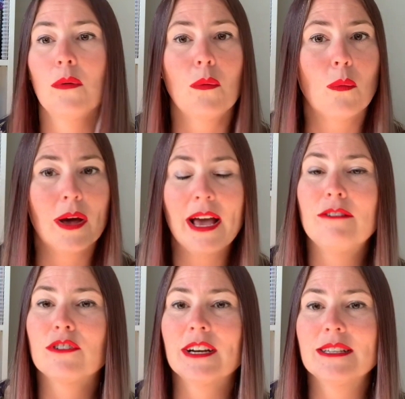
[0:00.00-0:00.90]

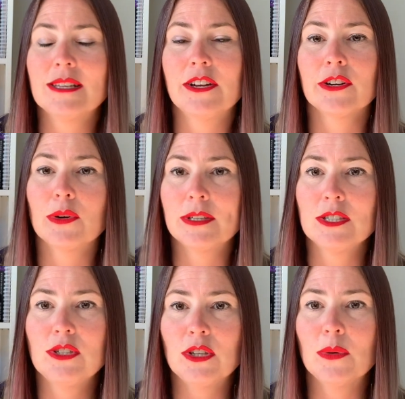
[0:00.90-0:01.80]
whatever it is that you're going
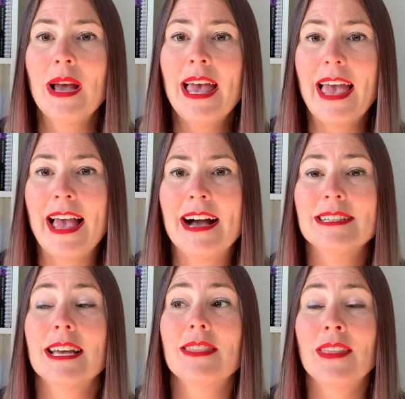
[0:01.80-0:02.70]
to do, and
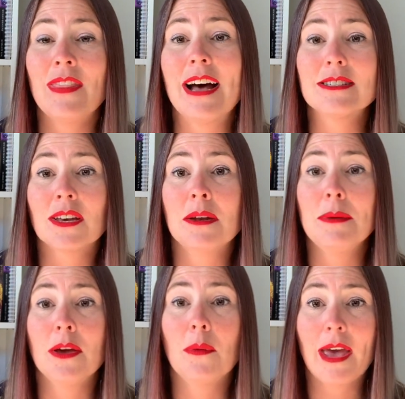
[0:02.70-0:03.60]
then that's going to
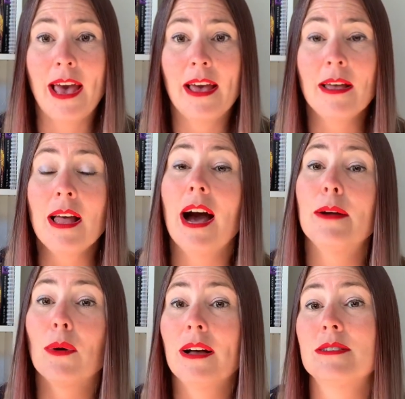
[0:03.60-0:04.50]
be okay. I
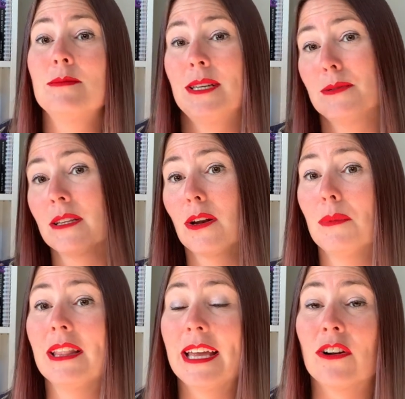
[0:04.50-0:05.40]
will have some tips a little
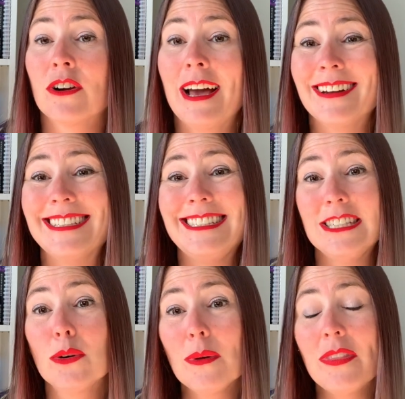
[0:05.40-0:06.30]
bit later on how to
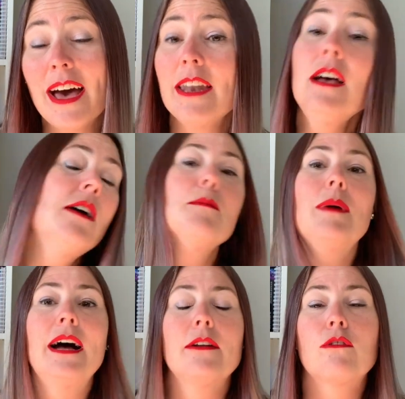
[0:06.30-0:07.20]
deal with that,
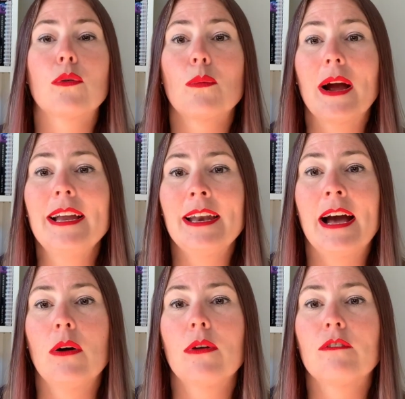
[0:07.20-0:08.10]
but for right
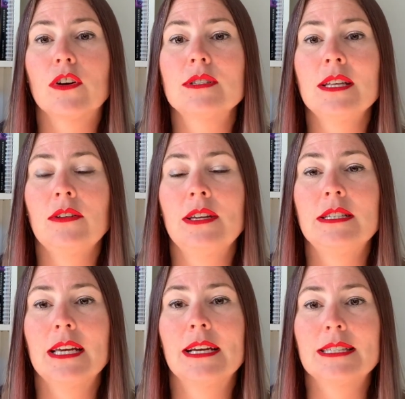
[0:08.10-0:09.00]
now, the first thing you need
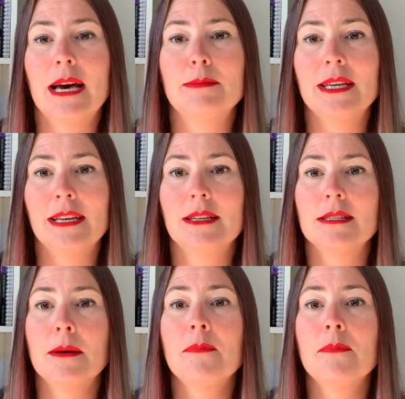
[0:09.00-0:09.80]
to accept is